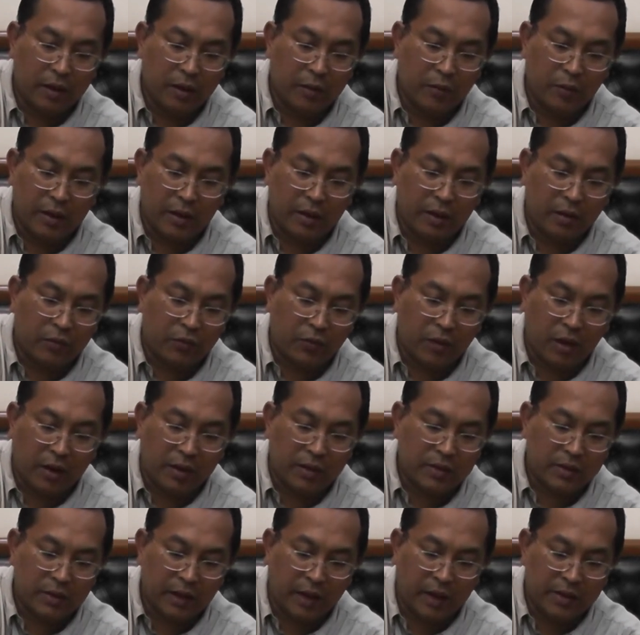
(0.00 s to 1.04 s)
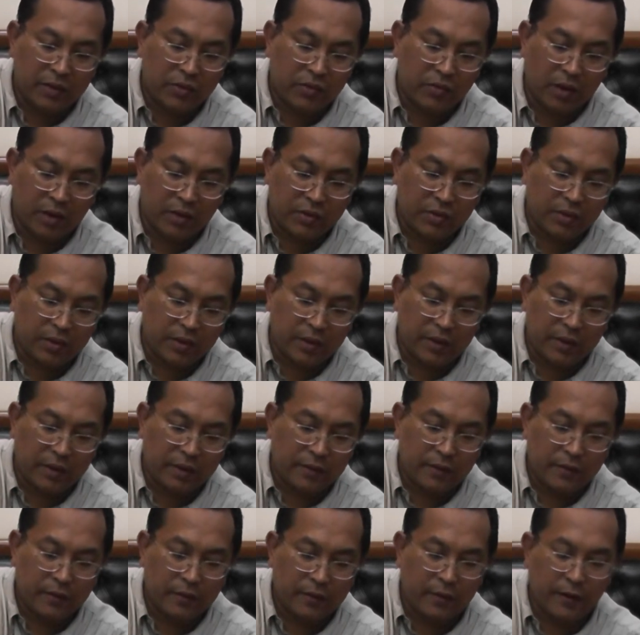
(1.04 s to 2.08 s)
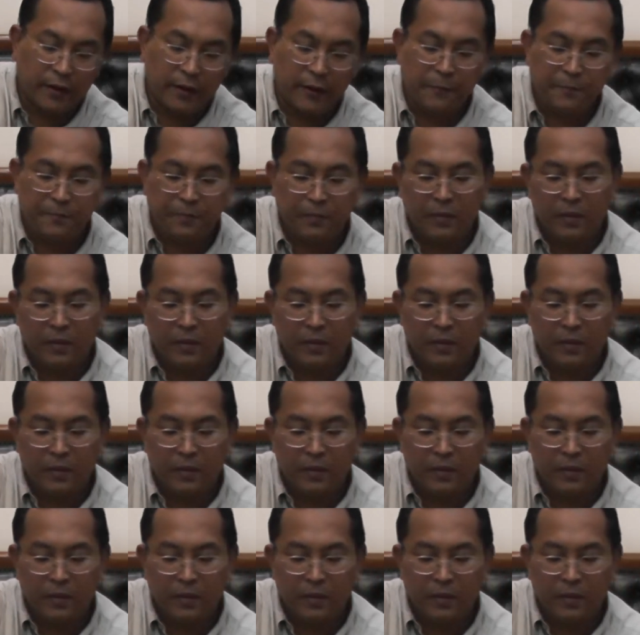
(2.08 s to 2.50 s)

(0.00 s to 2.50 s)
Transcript: With rocks, ice rocks on it, okay?